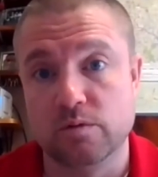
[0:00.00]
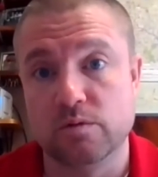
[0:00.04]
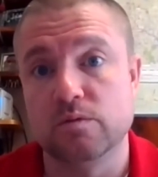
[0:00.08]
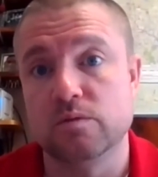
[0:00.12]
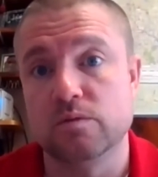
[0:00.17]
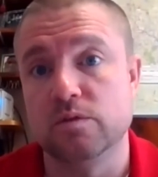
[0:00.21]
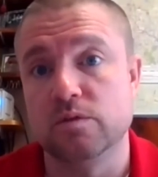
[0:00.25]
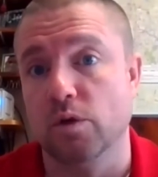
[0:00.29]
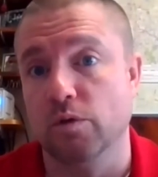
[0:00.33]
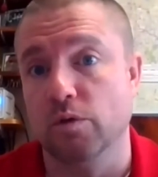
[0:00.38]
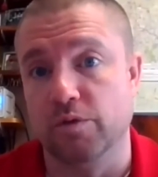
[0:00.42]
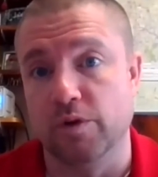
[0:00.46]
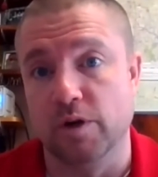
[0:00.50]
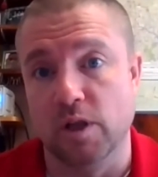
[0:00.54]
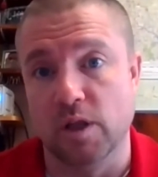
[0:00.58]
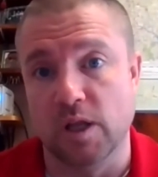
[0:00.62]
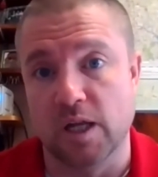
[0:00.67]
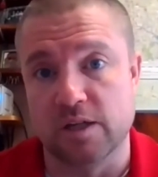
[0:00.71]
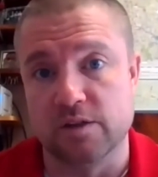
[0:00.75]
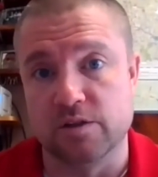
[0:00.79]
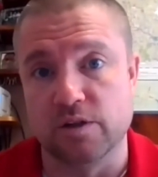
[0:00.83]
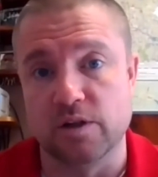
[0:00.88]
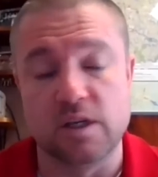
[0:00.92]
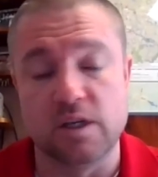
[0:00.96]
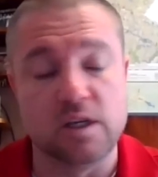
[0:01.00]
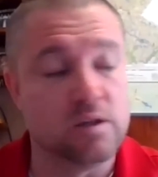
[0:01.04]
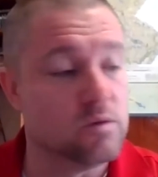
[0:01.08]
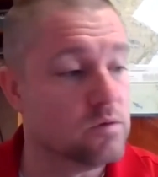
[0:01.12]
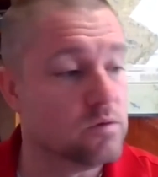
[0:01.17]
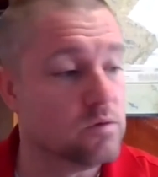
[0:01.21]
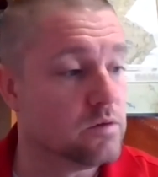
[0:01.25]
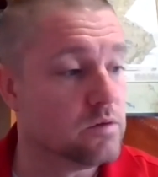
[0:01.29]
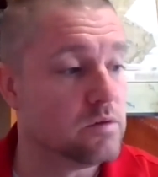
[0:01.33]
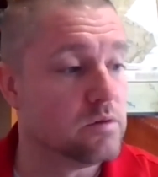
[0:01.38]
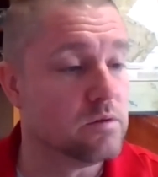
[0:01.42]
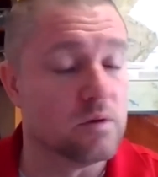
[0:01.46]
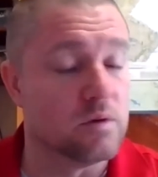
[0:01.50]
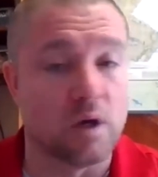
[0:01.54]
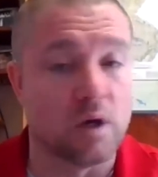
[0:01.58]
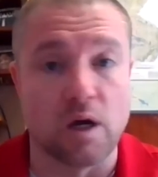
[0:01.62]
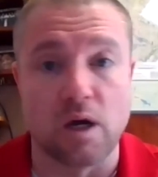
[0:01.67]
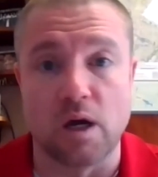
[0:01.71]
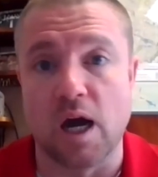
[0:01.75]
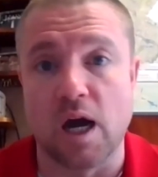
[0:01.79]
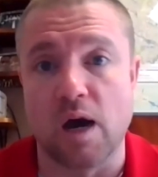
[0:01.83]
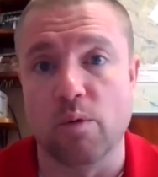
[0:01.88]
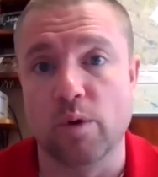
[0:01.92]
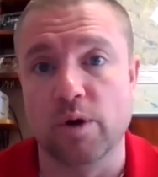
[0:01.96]
So for an electric
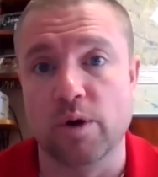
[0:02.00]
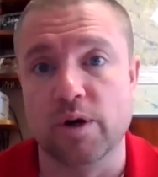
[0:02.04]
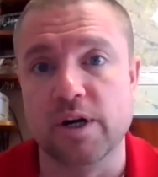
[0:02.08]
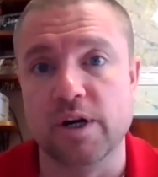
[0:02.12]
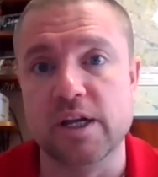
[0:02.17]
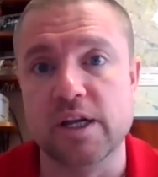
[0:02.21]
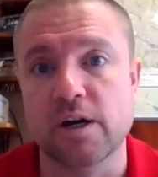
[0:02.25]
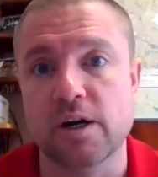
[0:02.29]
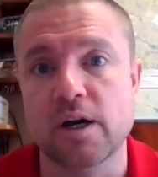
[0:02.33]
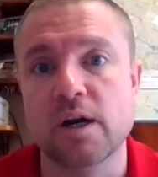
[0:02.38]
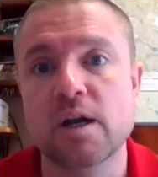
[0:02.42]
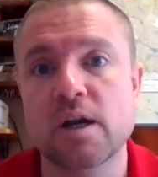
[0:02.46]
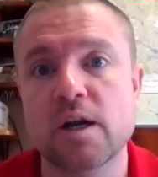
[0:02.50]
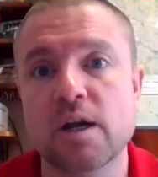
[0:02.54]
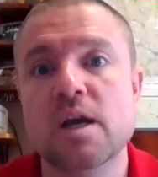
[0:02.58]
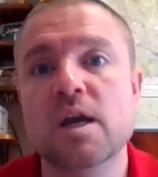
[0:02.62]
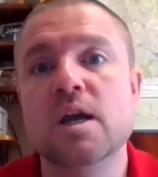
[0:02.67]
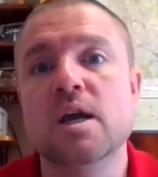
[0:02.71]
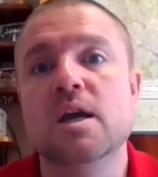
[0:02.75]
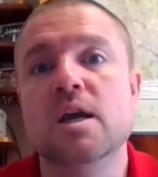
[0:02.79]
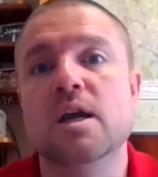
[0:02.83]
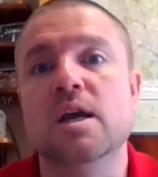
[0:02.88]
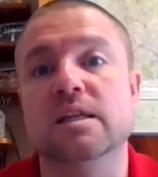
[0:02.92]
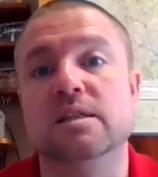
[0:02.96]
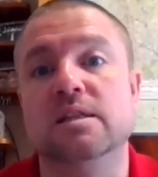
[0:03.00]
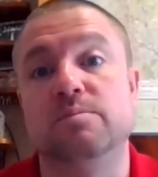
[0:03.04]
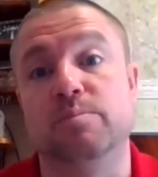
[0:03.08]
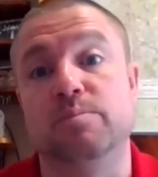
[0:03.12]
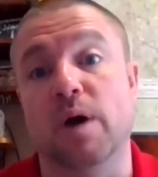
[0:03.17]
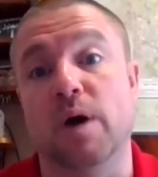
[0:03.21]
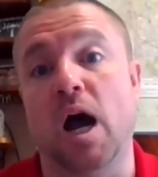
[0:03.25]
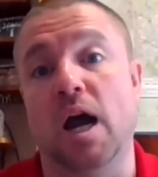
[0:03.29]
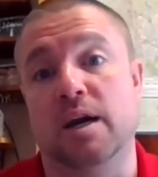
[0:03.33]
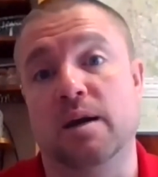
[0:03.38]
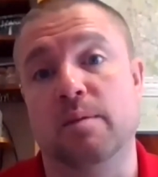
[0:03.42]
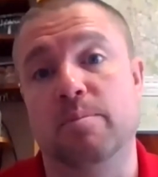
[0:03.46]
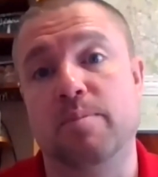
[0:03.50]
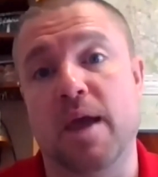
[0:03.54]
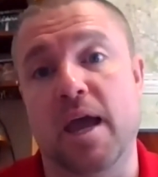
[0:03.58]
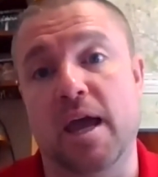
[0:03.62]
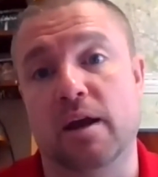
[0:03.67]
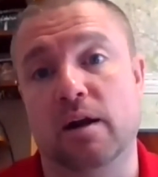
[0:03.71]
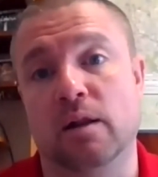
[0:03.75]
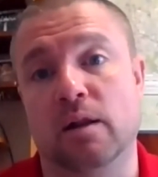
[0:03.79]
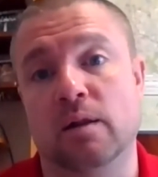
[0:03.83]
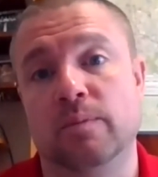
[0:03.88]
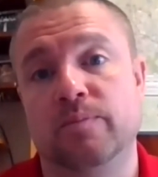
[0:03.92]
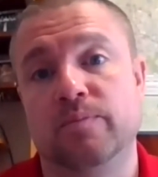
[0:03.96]
hot water heater, it's behind a
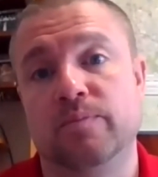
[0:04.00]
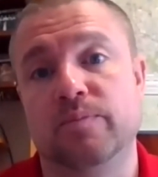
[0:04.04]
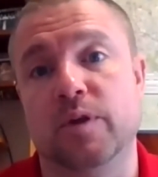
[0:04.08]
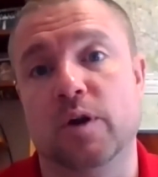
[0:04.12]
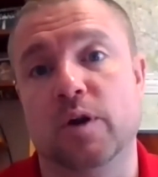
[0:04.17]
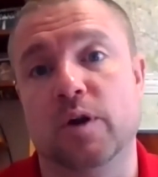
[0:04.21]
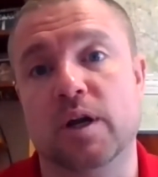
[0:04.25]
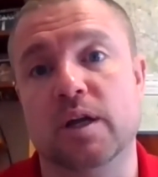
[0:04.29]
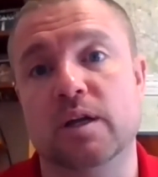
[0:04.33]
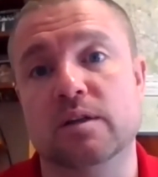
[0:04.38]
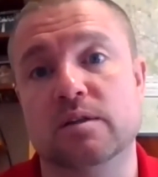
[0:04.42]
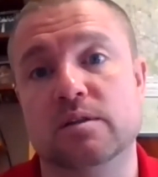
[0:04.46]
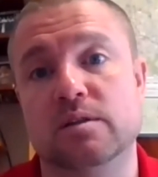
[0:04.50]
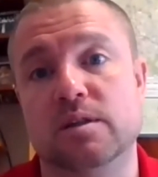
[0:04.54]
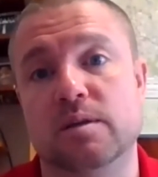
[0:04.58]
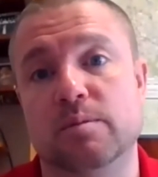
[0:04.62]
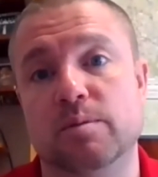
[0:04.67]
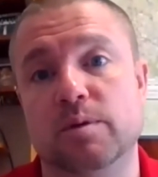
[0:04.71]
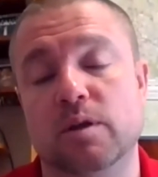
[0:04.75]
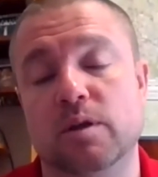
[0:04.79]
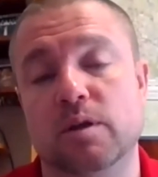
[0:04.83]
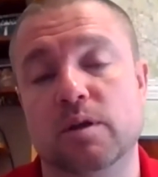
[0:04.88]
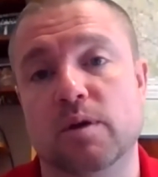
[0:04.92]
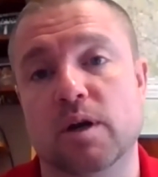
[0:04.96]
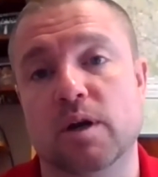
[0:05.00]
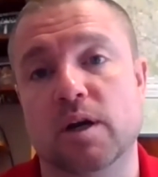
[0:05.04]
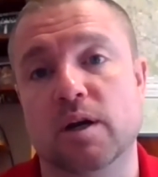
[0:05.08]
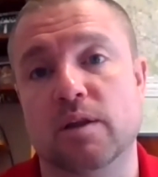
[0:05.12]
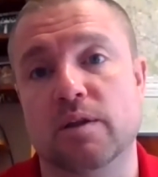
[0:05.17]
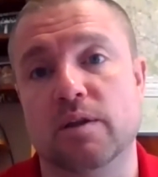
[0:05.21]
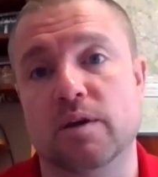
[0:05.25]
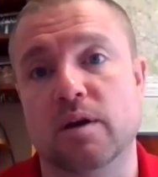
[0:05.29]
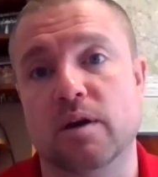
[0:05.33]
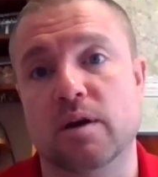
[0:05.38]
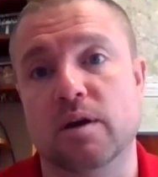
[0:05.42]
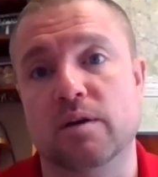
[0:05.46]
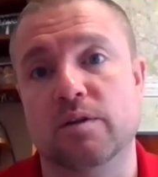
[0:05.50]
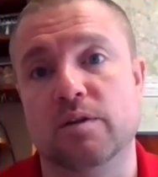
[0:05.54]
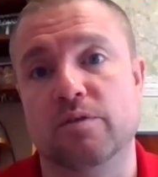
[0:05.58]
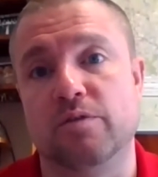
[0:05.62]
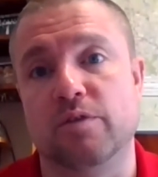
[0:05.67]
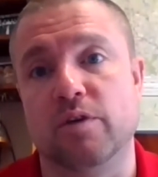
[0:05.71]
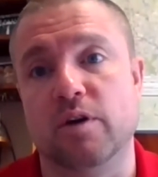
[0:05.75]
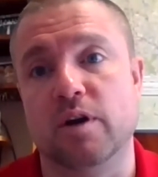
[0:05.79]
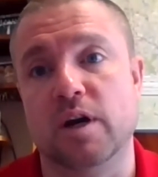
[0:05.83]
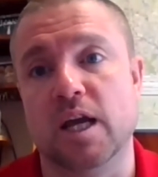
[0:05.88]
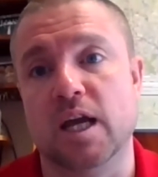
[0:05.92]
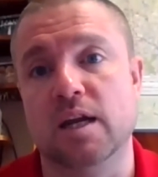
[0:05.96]
panel. All right, it's typically right on the
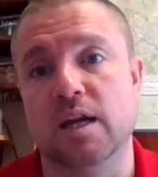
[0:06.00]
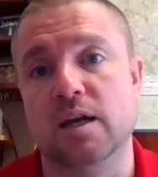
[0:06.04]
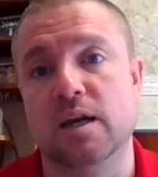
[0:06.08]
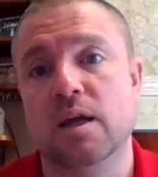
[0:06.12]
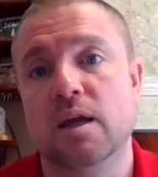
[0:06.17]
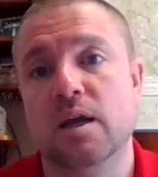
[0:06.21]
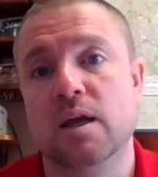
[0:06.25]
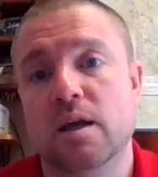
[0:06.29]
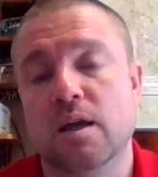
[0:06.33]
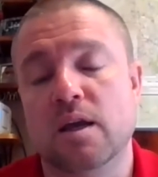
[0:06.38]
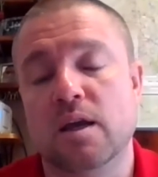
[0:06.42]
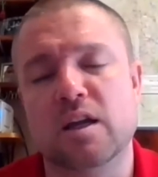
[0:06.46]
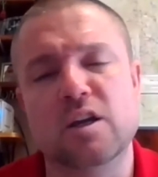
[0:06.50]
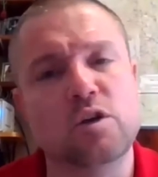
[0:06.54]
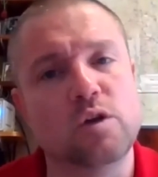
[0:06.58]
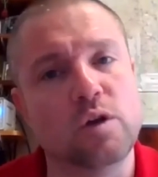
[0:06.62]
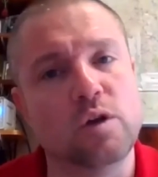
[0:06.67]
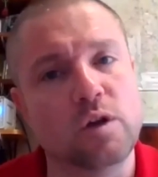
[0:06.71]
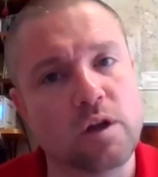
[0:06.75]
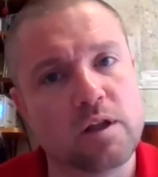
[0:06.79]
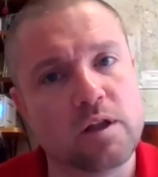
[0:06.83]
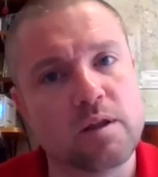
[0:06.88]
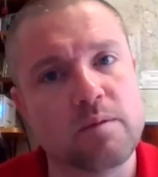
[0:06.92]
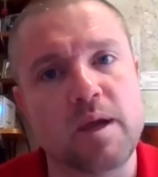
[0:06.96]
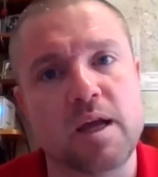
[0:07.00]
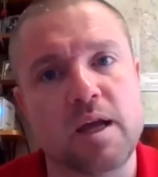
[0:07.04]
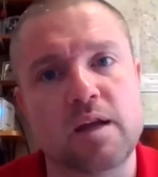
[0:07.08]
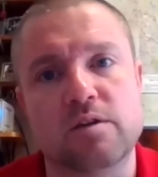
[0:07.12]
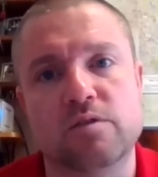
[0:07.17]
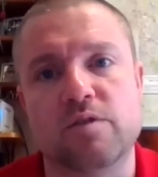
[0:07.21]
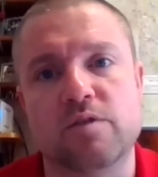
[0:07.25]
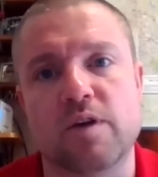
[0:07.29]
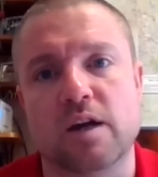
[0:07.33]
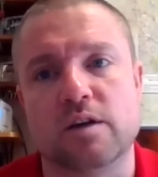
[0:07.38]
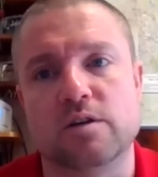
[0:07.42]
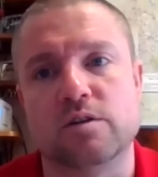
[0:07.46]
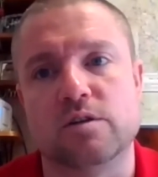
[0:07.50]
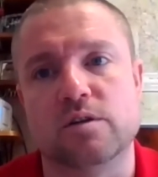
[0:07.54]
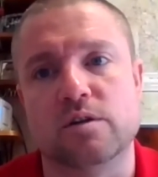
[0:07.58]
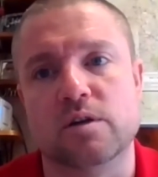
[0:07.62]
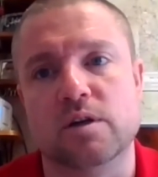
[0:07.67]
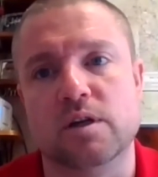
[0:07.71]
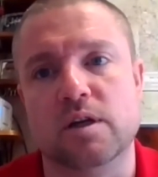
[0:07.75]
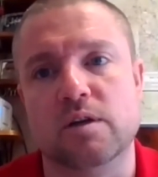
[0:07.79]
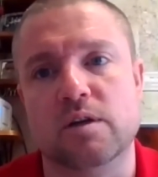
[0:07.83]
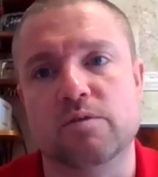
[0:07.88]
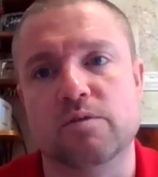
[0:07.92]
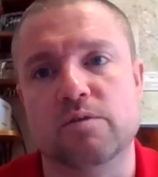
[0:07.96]
front end. You can look at the
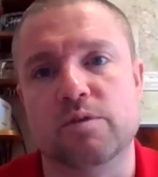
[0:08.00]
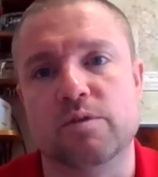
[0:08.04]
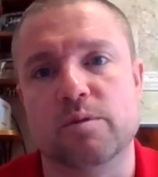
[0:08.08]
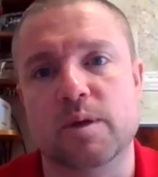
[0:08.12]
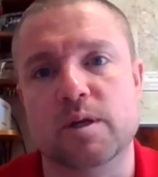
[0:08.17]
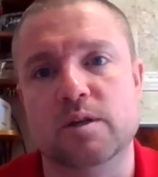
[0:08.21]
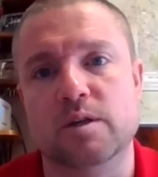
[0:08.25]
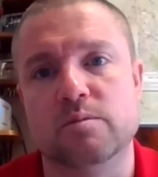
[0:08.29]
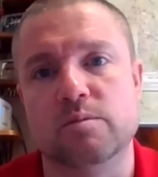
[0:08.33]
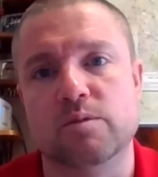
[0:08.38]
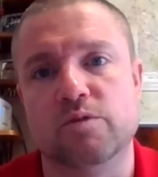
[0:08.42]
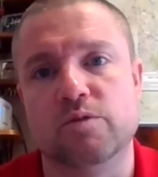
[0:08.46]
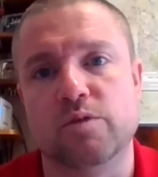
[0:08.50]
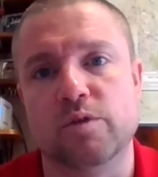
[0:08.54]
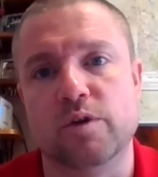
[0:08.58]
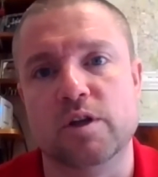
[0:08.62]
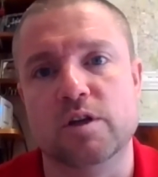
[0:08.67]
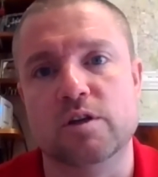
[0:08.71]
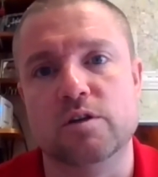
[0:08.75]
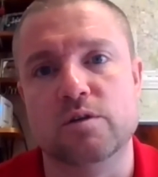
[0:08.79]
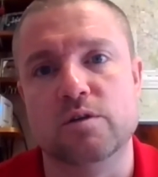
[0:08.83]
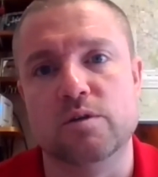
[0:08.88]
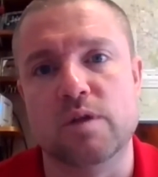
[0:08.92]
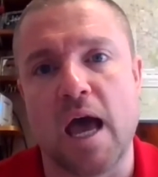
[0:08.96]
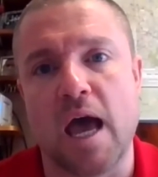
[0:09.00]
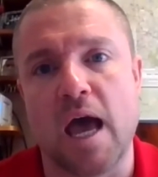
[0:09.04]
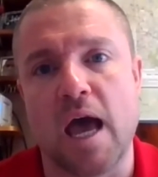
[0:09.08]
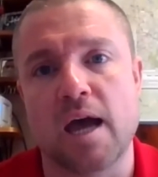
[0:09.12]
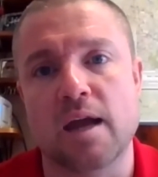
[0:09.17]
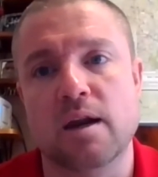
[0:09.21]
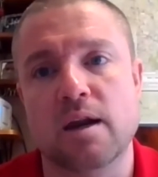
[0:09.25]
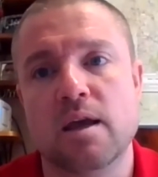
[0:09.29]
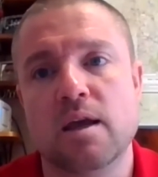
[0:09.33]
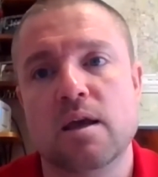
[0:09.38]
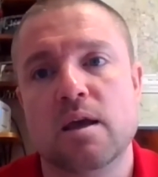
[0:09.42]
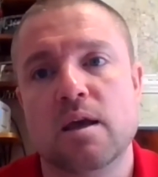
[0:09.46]
manufacturing information before you do that.